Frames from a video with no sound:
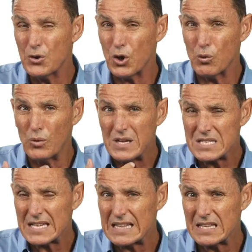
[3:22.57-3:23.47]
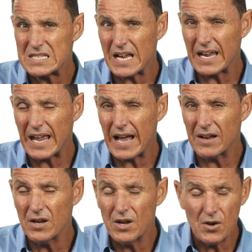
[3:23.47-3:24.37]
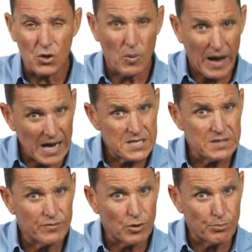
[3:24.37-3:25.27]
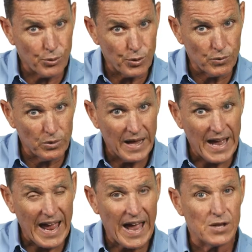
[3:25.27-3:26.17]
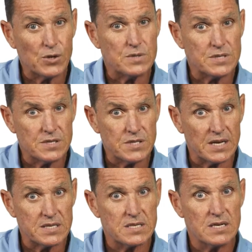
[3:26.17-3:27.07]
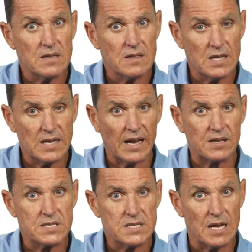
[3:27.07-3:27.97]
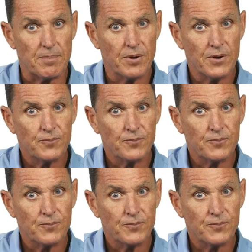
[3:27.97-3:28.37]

You restate the takeout, you ask them for approval, and you suggest the next step.